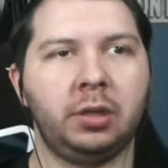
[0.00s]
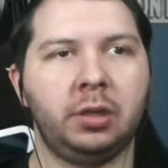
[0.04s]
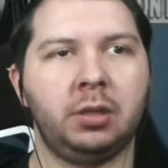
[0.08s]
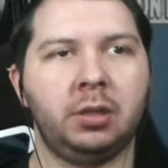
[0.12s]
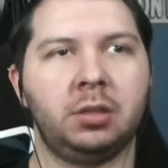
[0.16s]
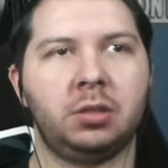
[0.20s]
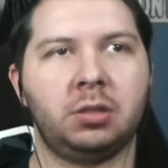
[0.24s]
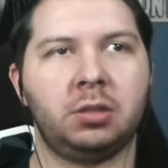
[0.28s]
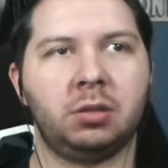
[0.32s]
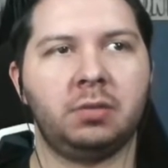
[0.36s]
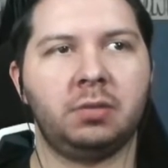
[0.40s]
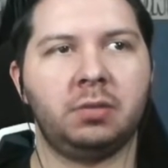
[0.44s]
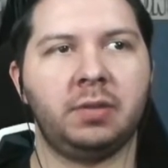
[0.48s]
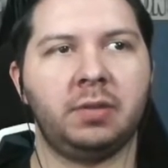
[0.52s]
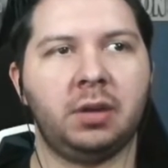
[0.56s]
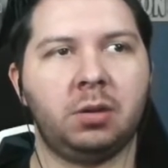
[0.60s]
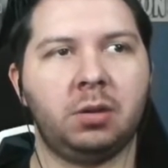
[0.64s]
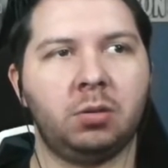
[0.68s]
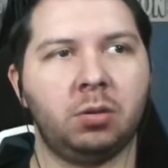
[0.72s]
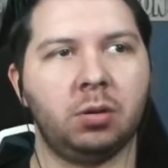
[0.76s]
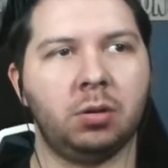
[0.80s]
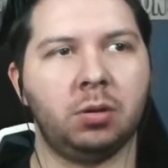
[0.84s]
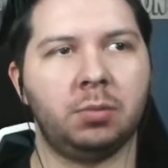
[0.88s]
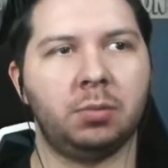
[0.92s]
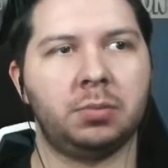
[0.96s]
the Survey
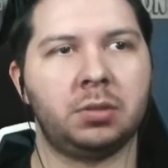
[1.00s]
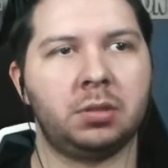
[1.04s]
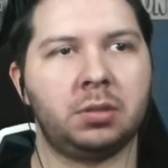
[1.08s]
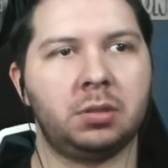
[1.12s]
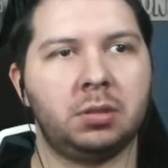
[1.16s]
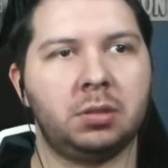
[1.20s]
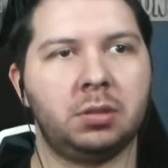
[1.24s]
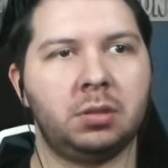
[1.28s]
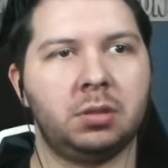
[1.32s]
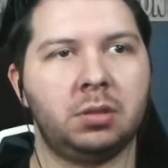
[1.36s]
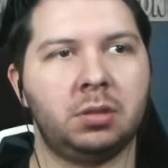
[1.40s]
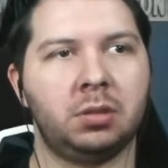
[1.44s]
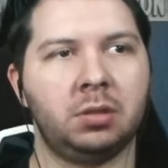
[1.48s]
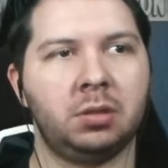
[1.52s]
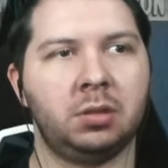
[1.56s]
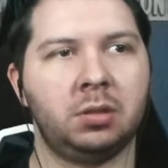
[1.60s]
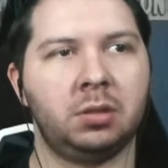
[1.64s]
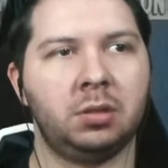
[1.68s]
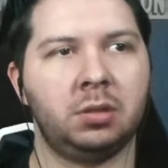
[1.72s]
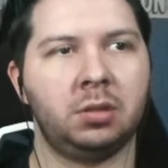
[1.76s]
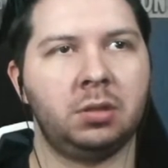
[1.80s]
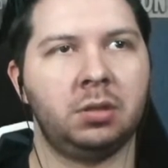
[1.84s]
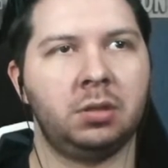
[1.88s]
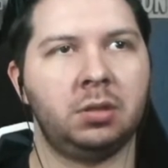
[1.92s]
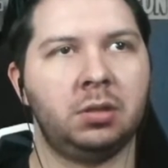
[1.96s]
Corps
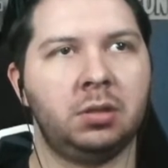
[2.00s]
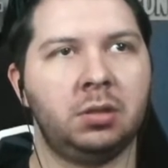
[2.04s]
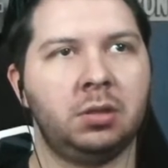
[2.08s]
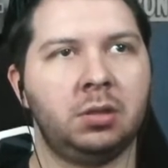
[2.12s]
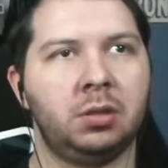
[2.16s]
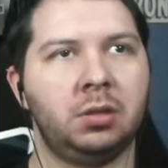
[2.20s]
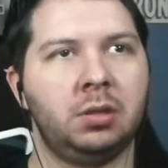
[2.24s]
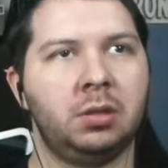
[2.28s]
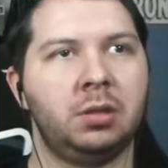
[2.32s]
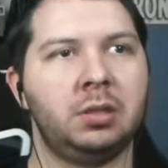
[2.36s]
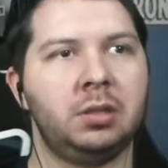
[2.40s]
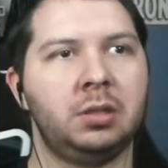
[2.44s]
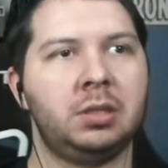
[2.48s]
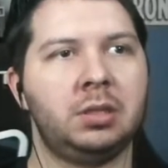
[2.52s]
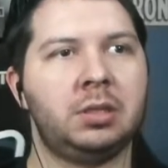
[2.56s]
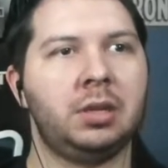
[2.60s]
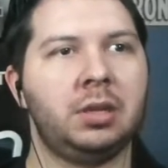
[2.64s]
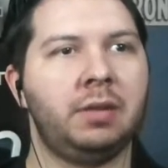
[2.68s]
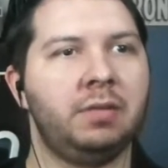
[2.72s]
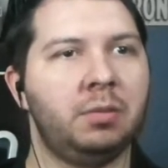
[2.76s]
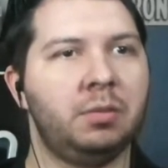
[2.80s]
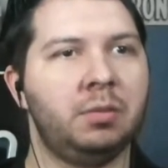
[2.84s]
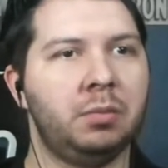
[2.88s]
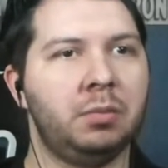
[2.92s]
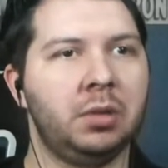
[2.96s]
instead of
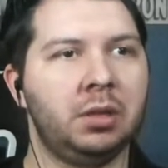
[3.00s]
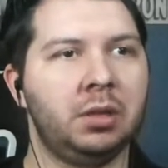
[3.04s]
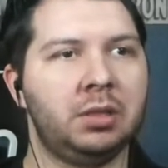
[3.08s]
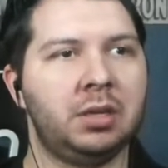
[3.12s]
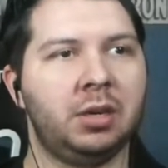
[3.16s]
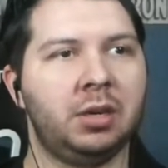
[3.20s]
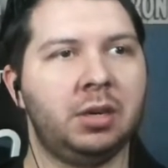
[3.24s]
the military